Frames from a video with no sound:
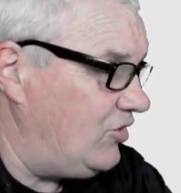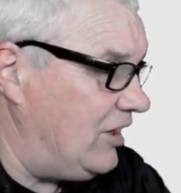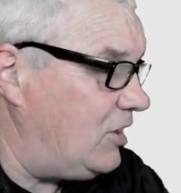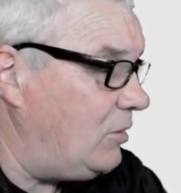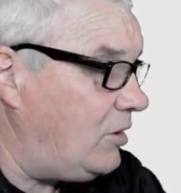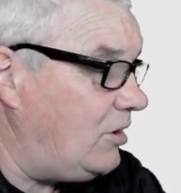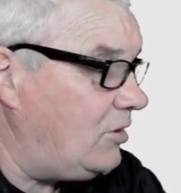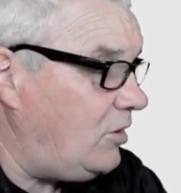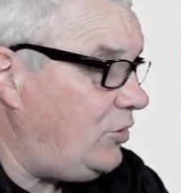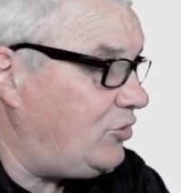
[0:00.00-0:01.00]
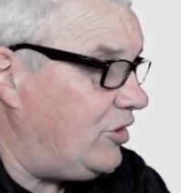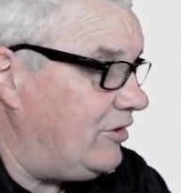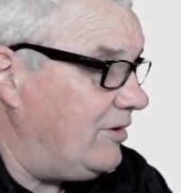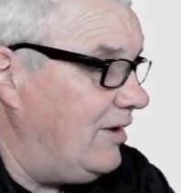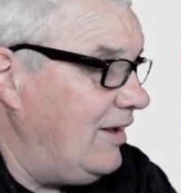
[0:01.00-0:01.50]
And
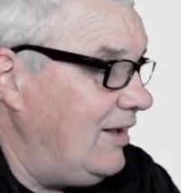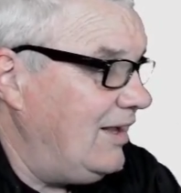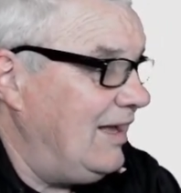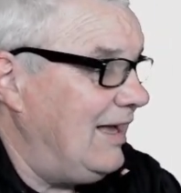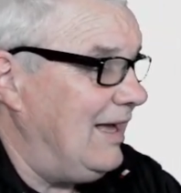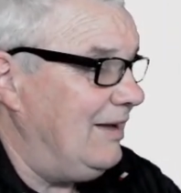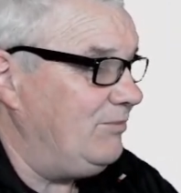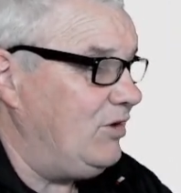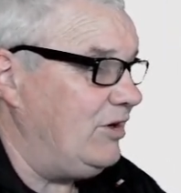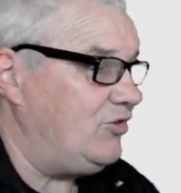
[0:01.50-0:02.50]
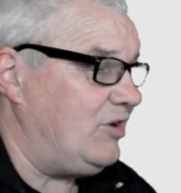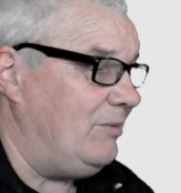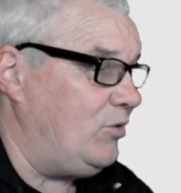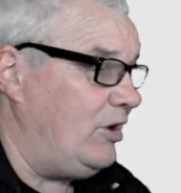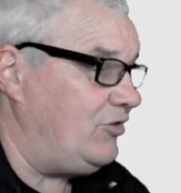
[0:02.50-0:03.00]
conclusion,
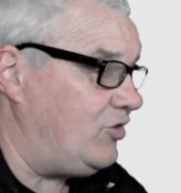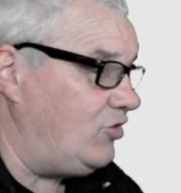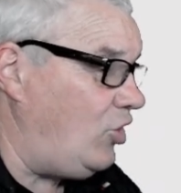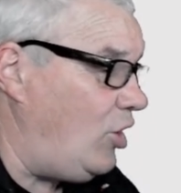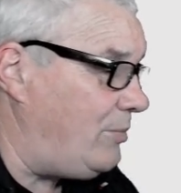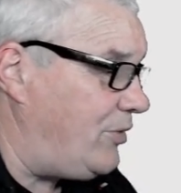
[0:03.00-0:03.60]
summarize the job,